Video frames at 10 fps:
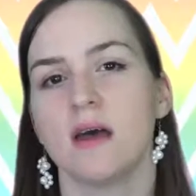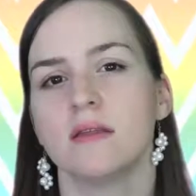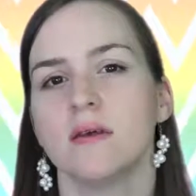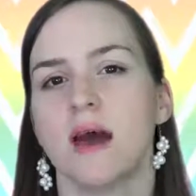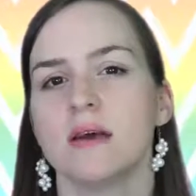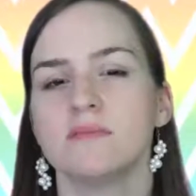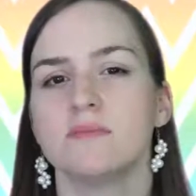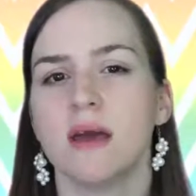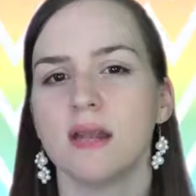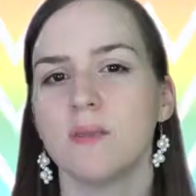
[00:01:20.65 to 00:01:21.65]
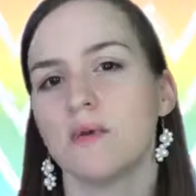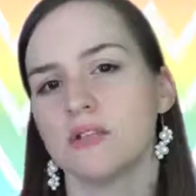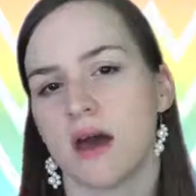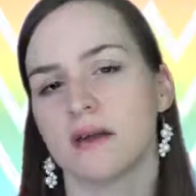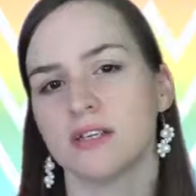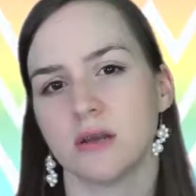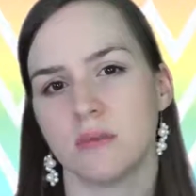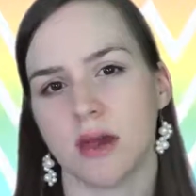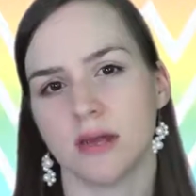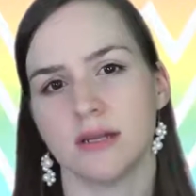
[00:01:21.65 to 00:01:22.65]
it has many protection
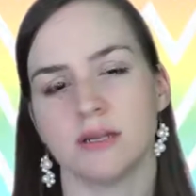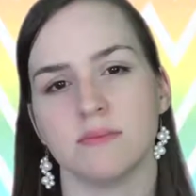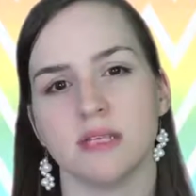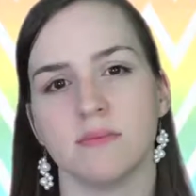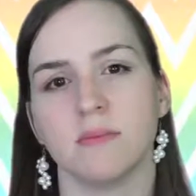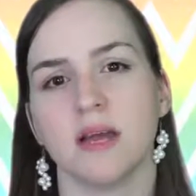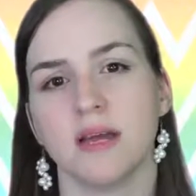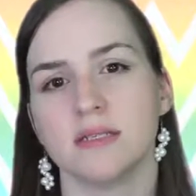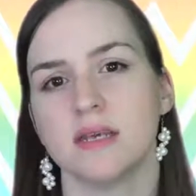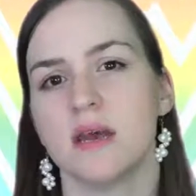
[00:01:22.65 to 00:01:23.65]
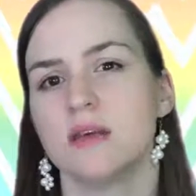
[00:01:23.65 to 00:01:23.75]
mechanisms in place